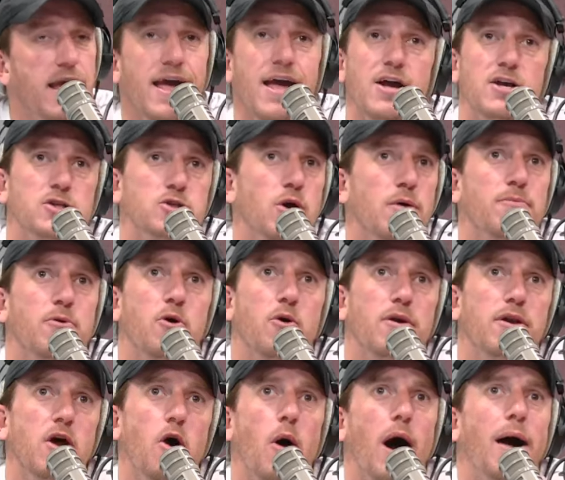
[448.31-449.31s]
So I'm going,
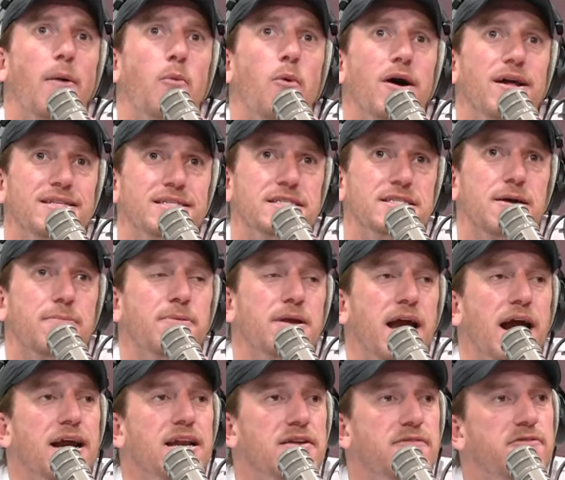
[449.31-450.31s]
no, I want some
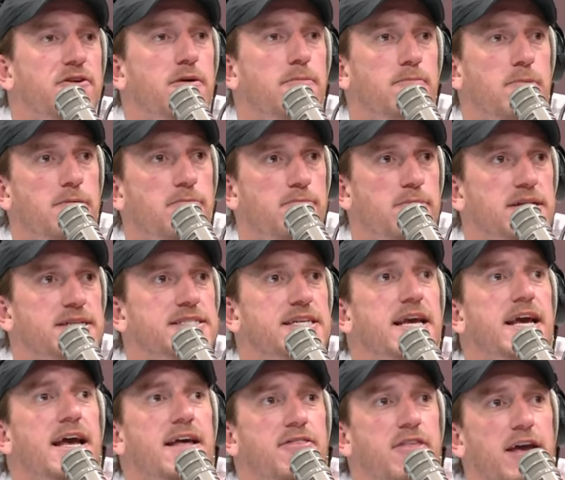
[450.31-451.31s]
kind of commitment
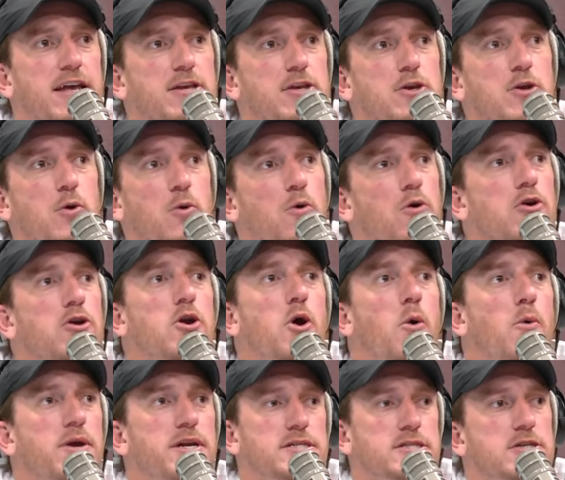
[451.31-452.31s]
that you're
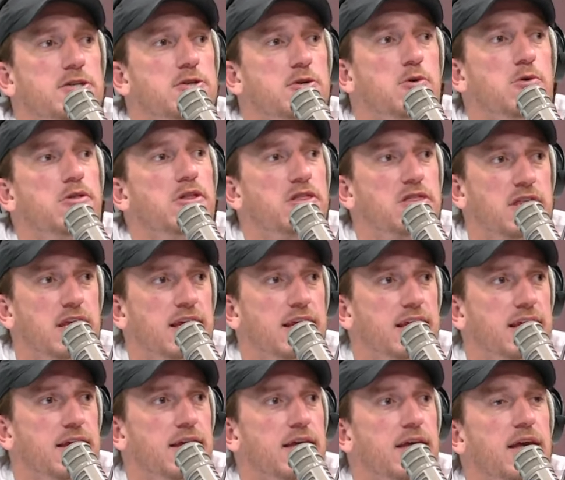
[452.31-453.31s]
going to do the
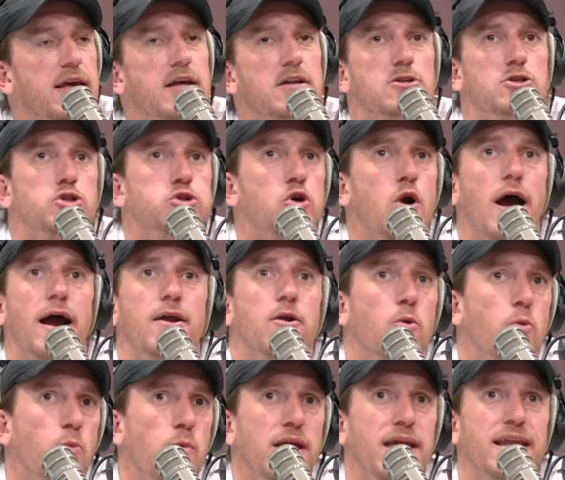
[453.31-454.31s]
thing, try to
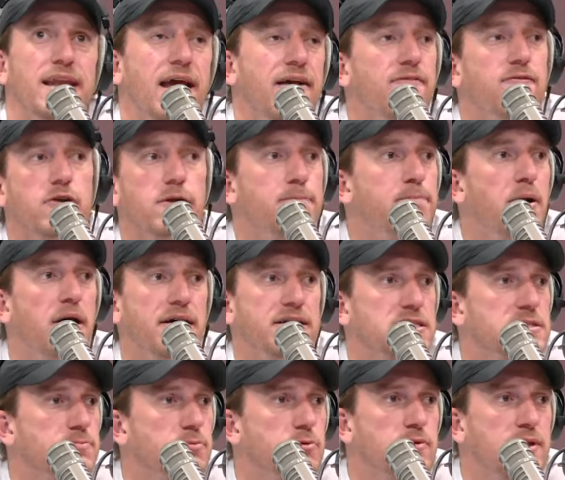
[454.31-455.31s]
win every
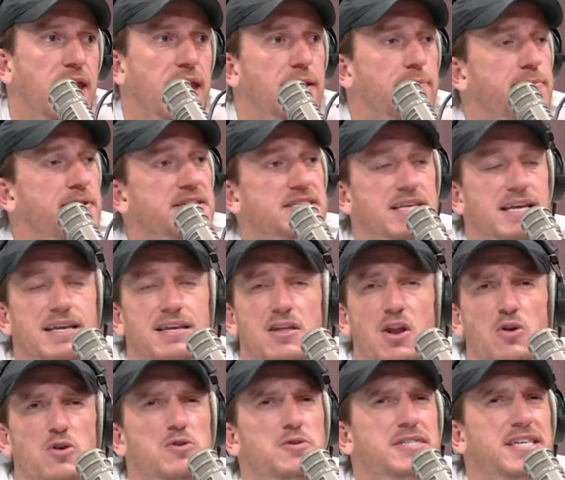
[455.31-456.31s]
possible game. Because, you know,
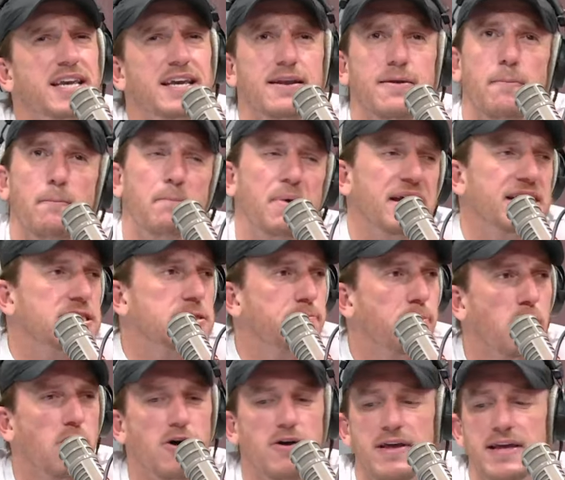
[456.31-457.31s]
you see it in
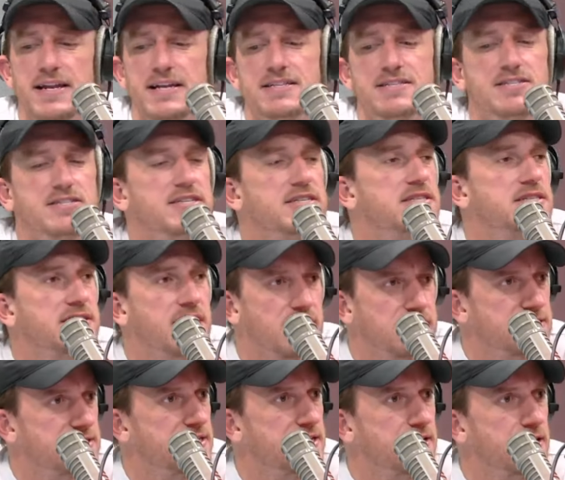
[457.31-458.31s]
baseball, and it's
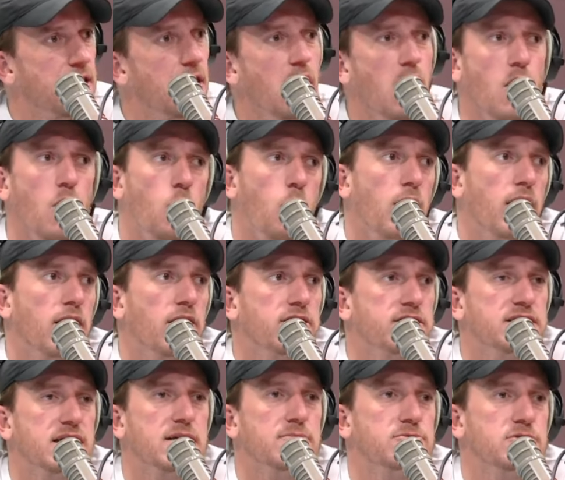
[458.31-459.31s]
disgusting, where
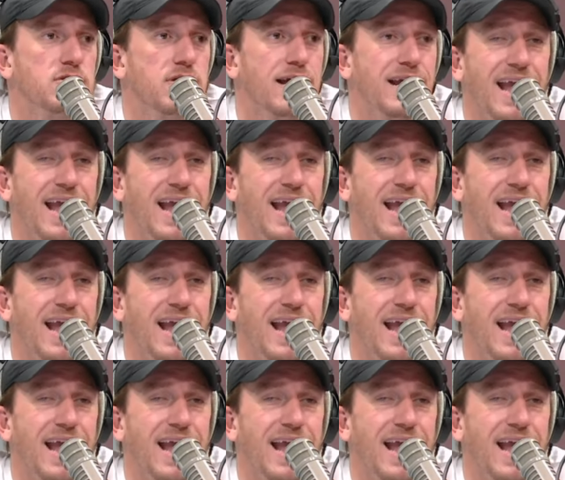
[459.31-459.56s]
teams are like,